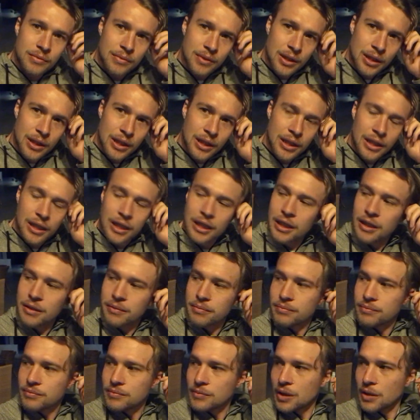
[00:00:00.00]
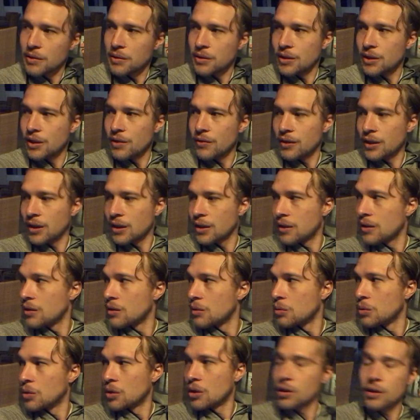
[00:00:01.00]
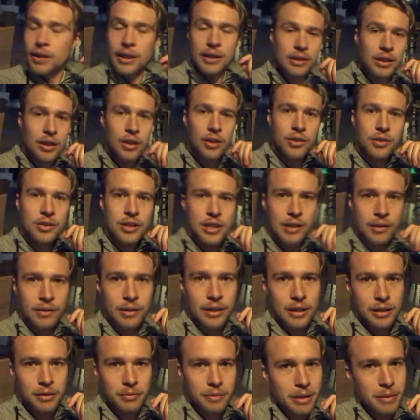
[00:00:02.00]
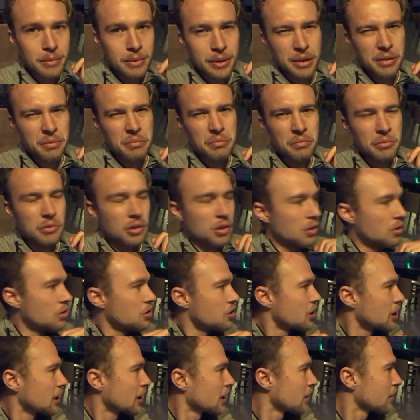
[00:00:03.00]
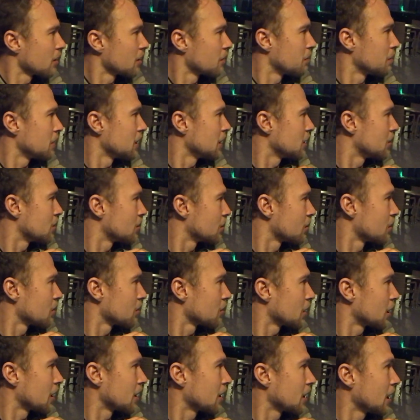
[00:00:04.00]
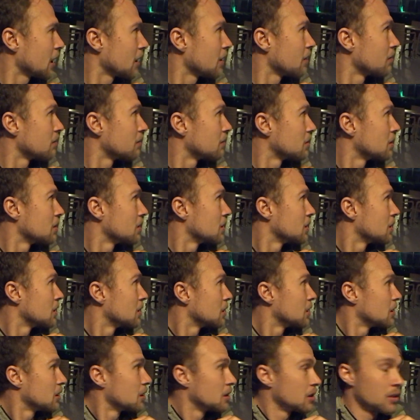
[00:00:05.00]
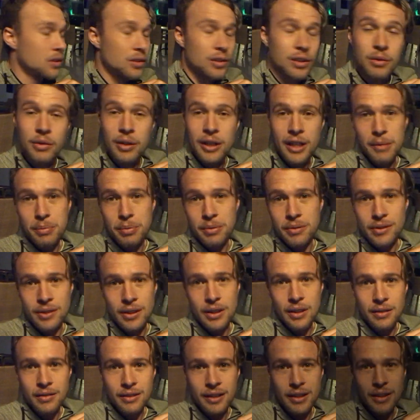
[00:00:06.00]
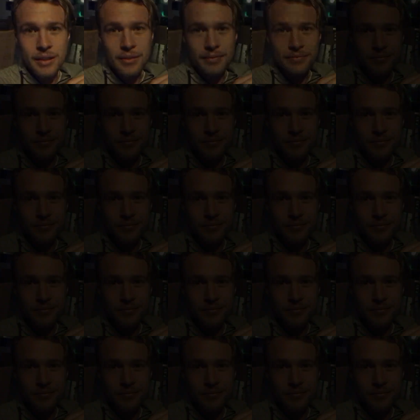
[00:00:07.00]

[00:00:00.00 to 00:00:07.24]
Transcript: Um, I'm just having a little walk around the hotel now, maybe go check out the beaches again. See what happens anyway.